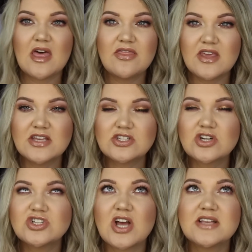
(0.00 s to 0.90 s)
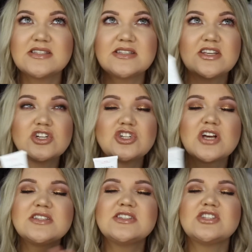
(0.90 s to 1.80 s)
These are just, they're
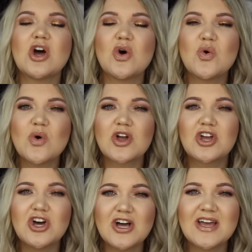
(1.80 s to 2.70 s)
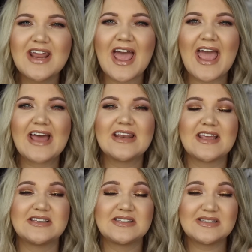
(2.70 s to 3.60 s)
just so good, and
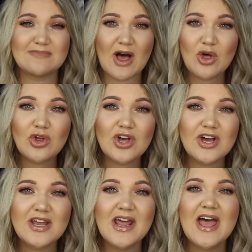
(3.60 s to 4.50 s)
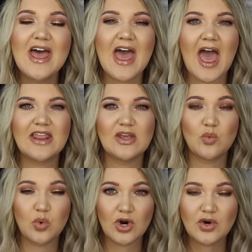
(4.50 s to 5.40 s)
they smell good, and they
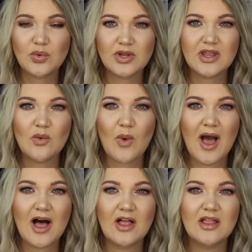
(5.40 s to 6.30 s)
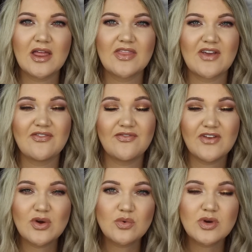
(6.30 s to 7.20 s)
work really well. They
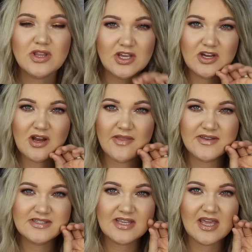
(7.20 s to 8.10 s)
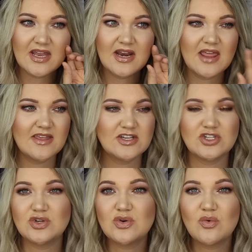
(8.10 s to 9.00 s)
feel really good on the skin, and they
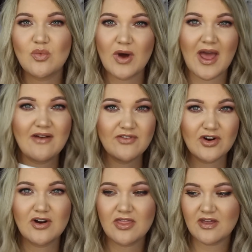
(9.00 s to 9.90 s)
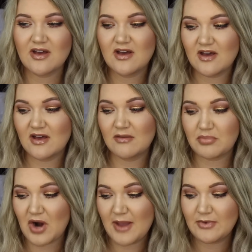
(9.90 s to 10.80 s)
do whatever the
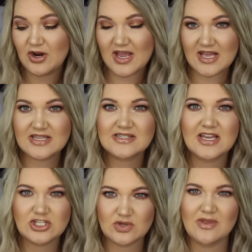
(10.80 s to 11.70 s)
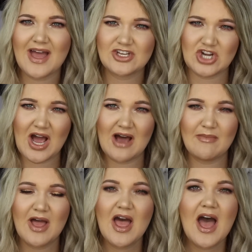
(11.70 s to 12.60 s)
primer is, they do that
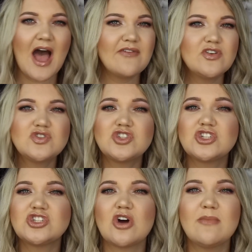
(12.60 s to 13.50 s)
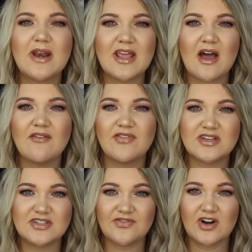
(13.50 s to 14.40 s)
job. I've used so many of
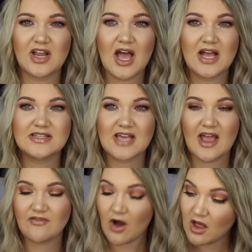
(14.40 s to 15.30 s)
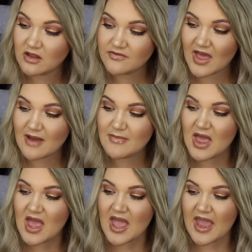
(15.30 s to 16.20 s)
the different kinds. I have all of them,
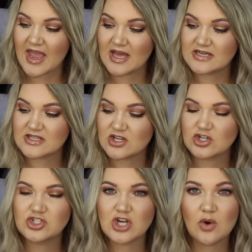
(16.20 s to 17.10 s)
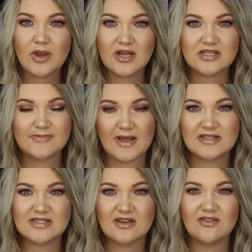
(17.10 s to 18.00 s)
and they're so
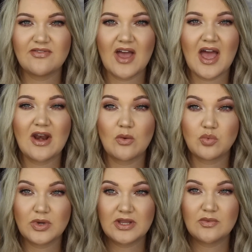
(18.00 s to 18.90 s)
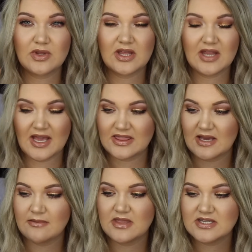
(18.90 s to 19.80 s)
inexpensive, and I really, really like
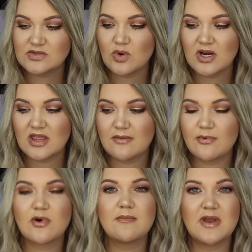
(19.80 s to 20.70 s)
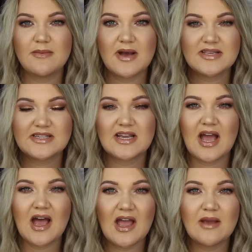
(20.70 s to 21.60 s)
them. This one in the pore minimizing,
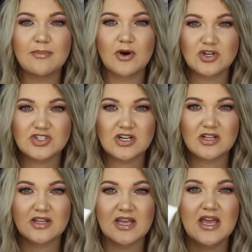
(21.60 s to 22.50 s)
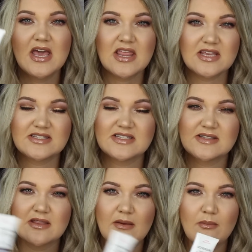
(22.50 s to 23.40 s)
I personally, this
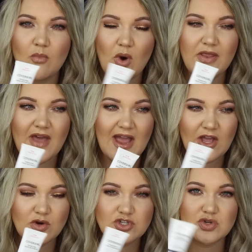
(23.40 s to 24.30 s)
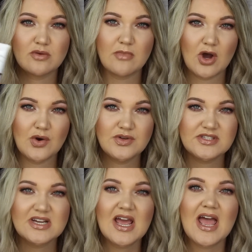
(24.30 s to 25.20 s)
is the one that I go to the most,